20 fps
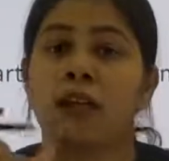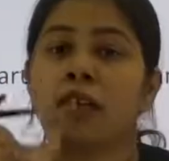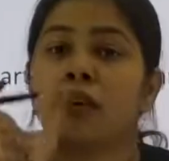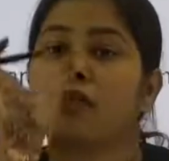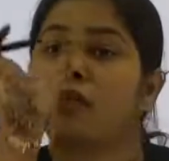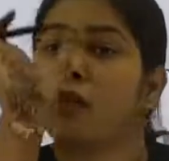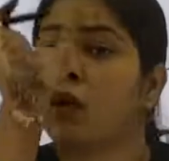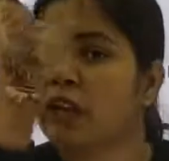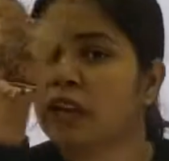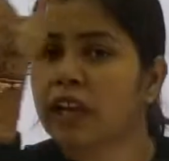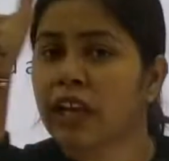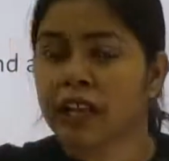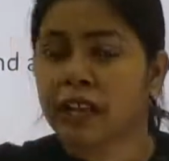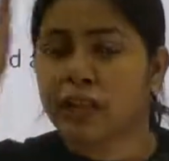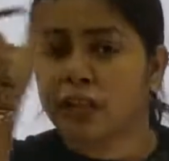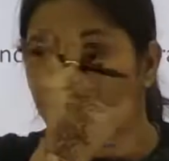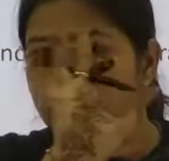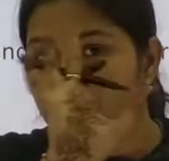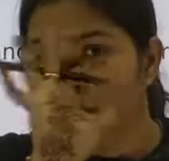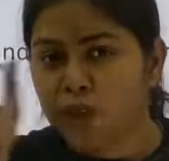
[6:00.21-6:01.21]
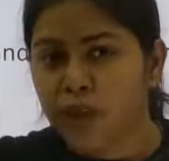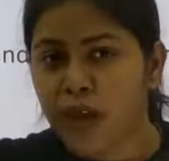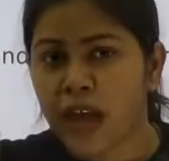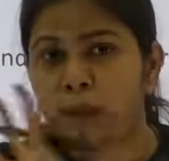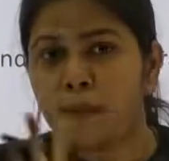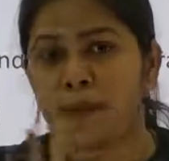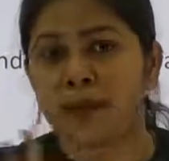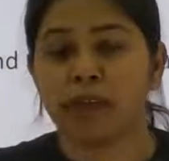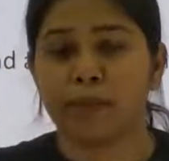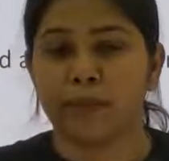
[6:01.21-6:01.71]
what kind of
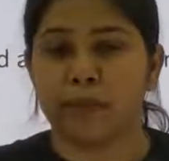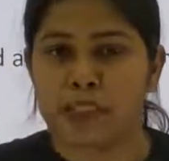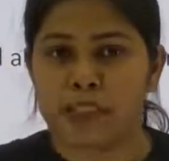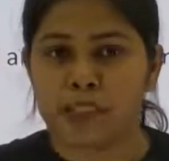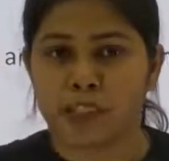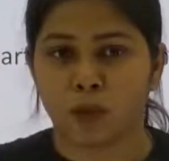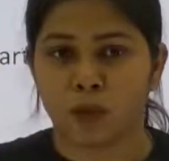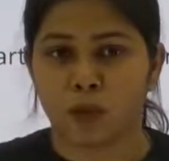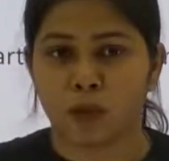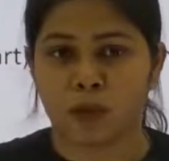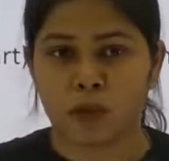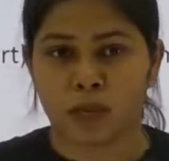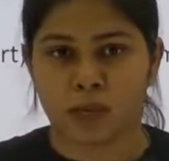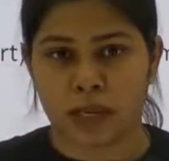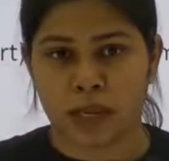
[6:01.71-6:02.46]
spam emails looks